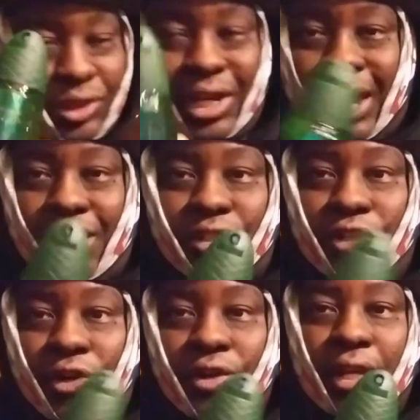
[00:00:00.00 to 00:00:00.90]
Kind of
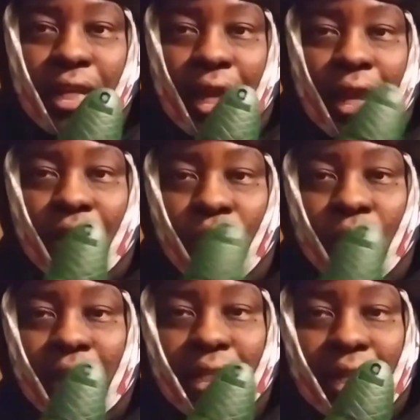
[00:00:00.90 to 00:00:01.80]
dirty, like
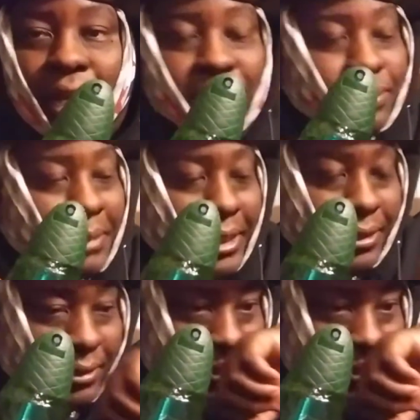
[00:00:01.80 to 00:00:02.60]
oily, like smell.